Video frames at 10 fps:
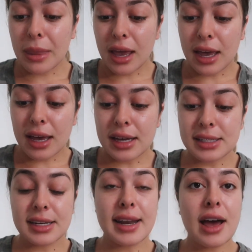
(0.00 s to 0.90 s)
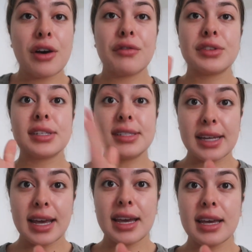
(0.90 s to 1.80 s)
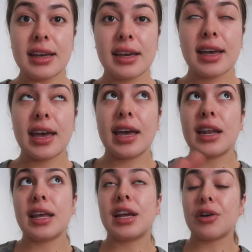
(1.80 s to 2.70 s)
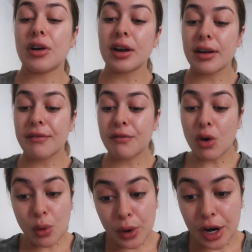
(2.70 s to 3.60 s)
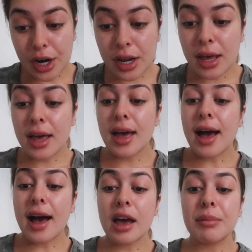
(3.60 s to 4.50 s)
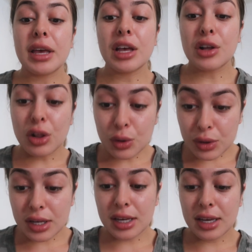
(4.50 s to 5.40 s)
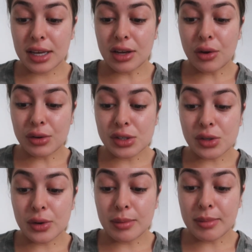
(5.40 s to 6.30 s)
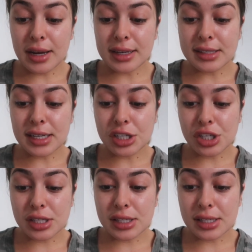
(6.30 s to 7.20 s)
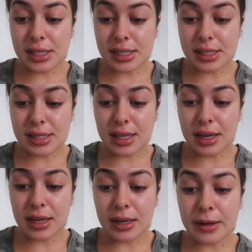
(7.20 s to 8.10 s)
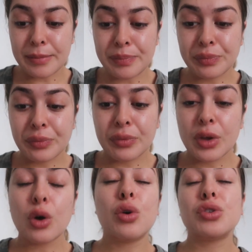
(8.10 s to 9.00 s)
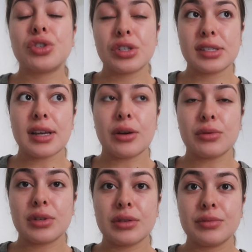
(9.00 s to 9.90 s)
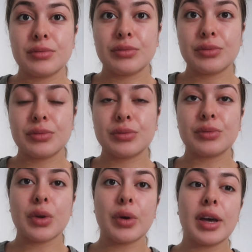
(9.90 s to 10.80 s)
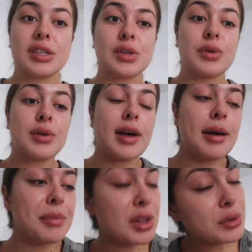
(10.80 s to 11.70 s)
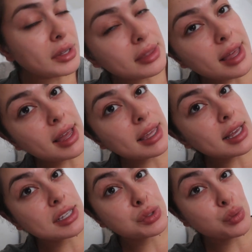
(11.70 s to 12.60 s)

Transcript: and now today and here on forward i'm including also in my sessions is the um, ultrasound okay so i'm including that as